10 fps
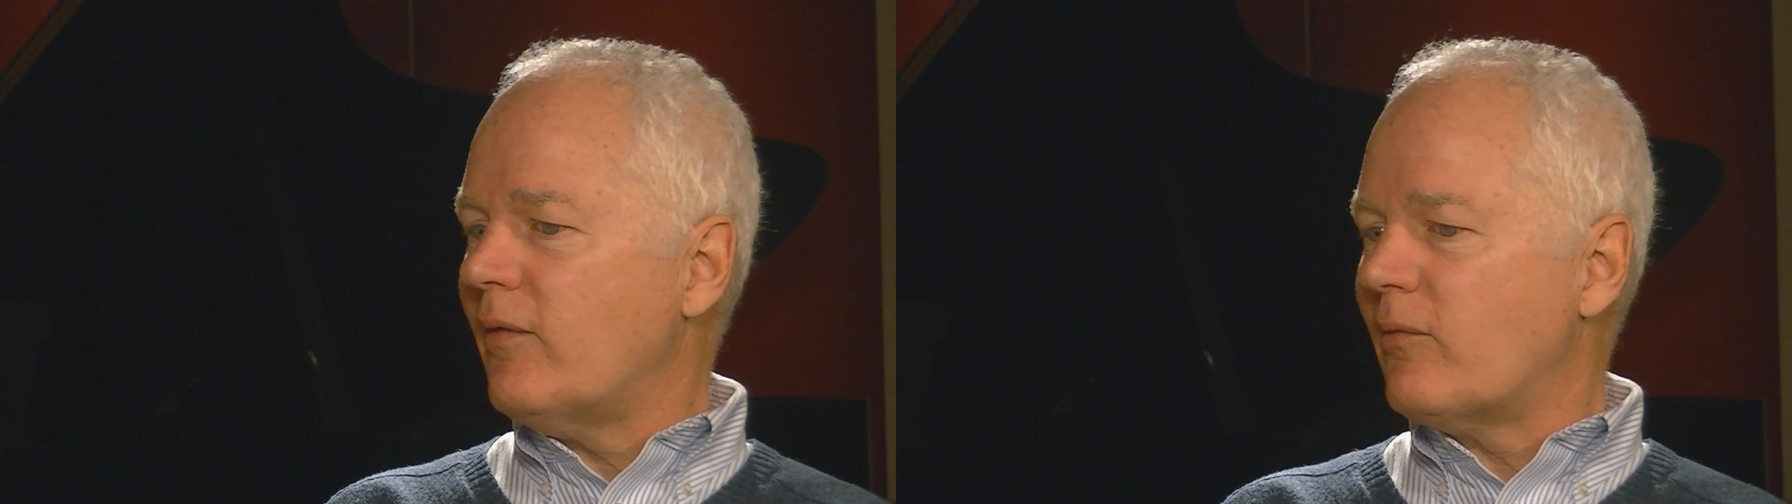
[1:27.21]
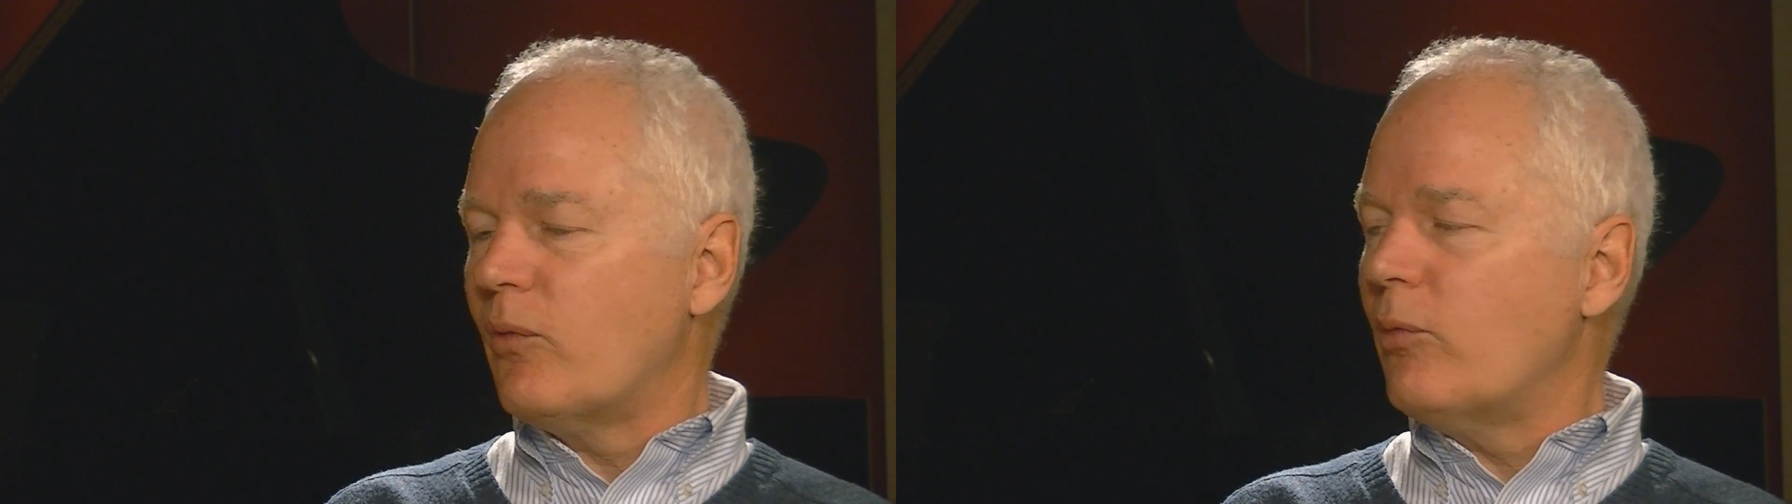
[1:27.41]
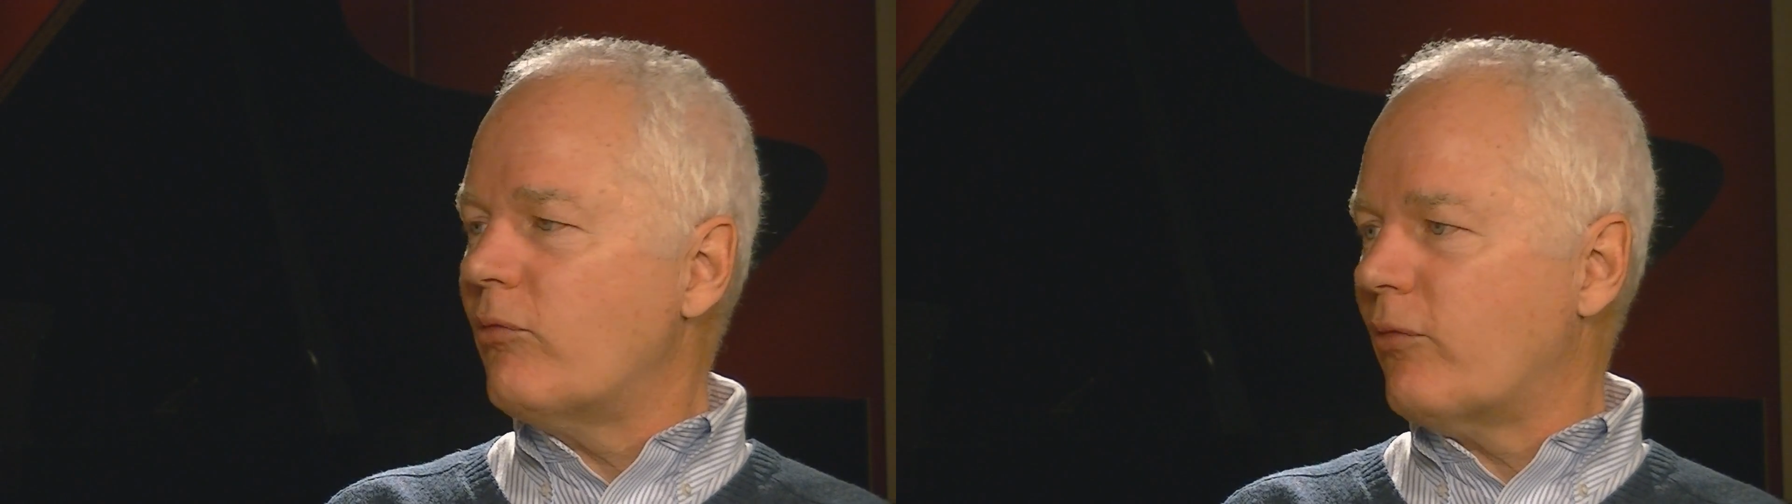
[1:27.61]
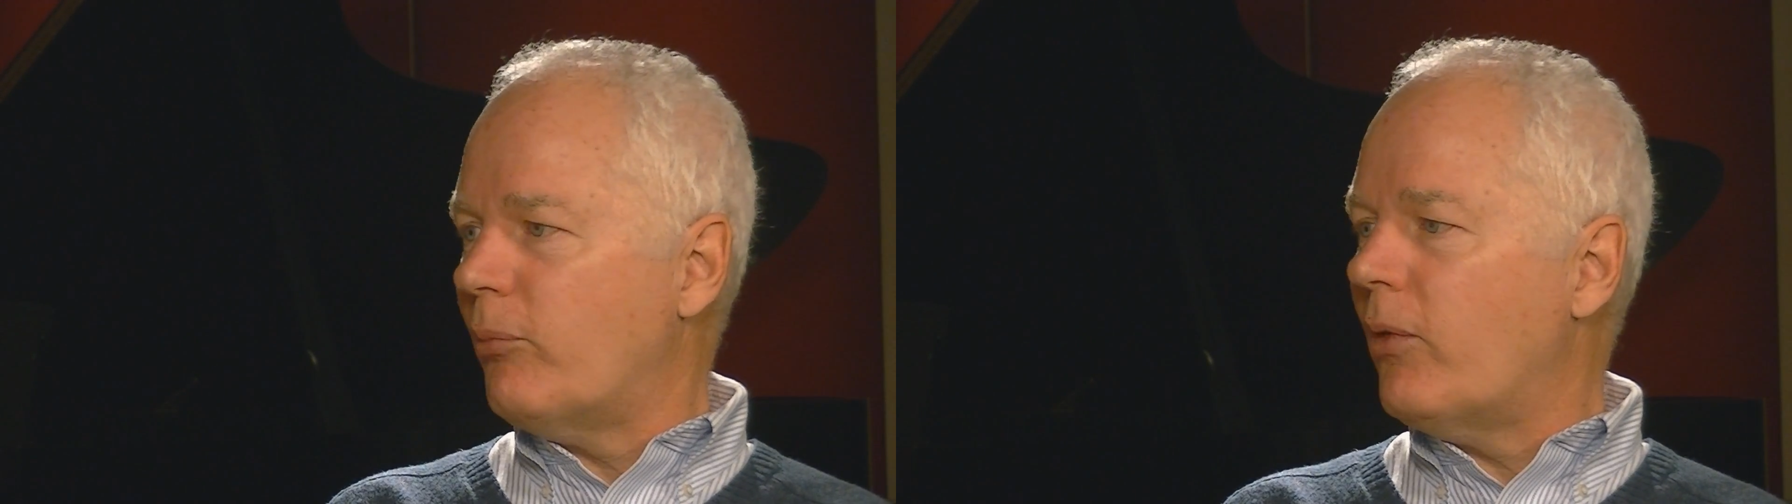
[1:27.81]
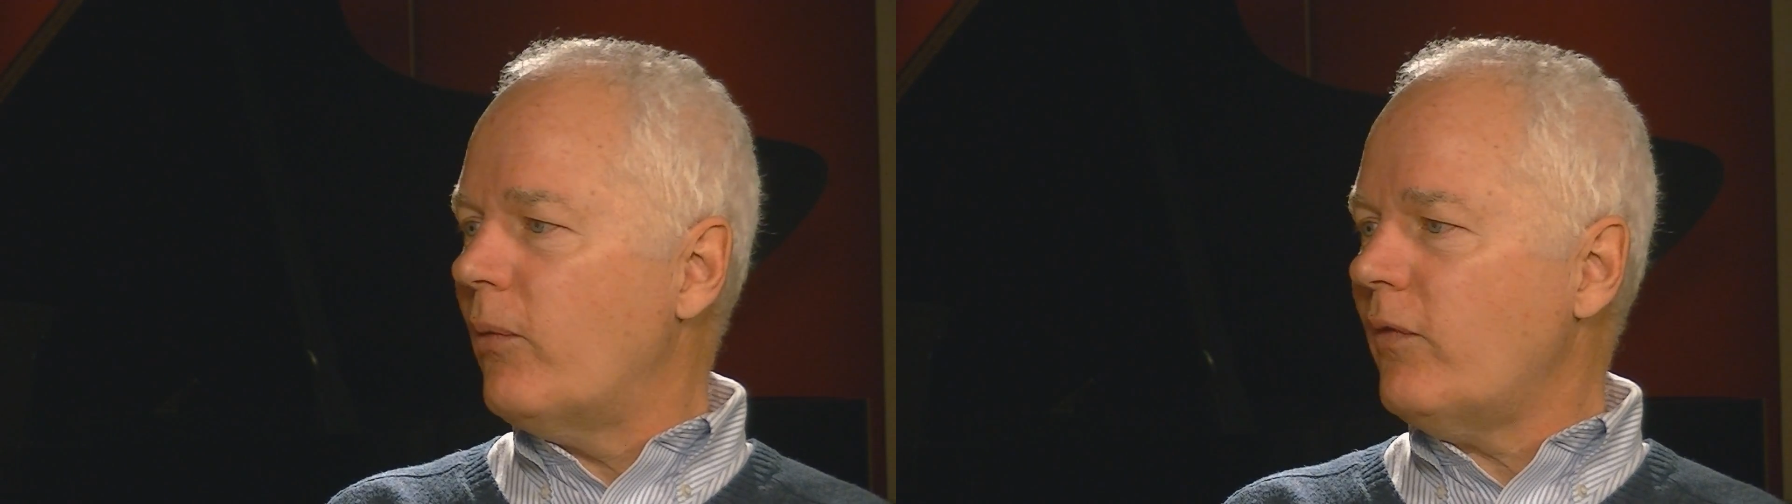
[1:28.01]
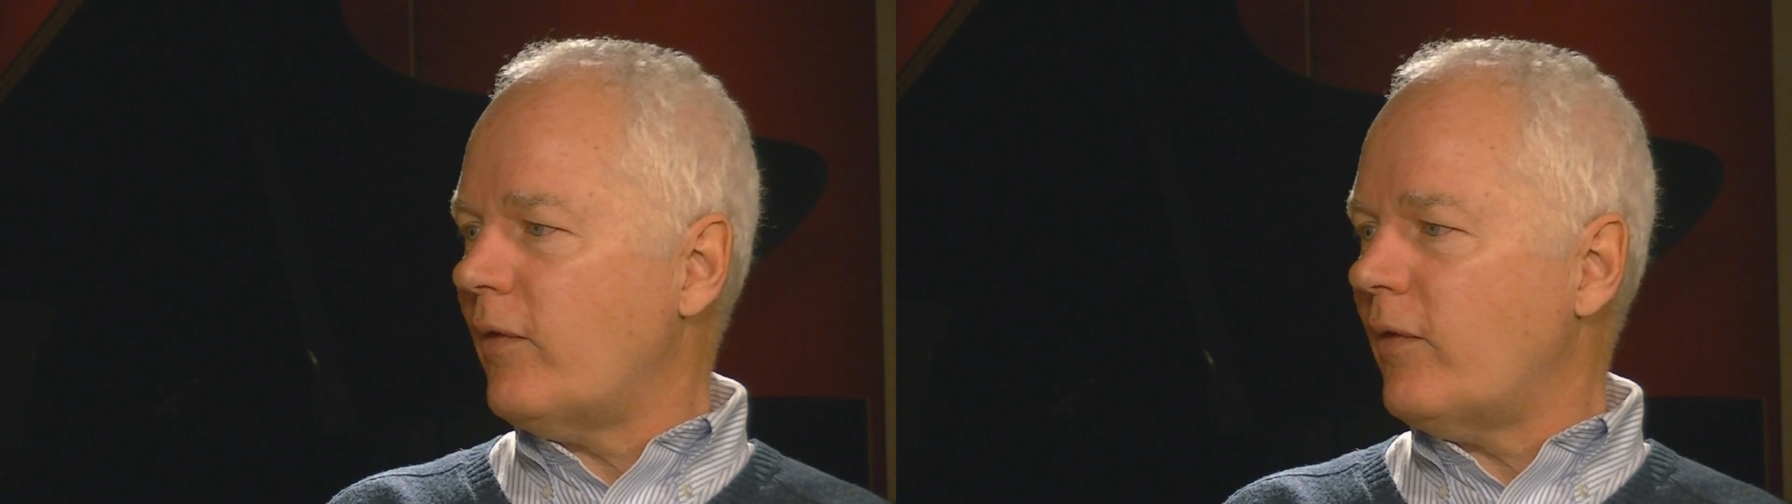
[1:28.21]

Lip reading: there's room for both,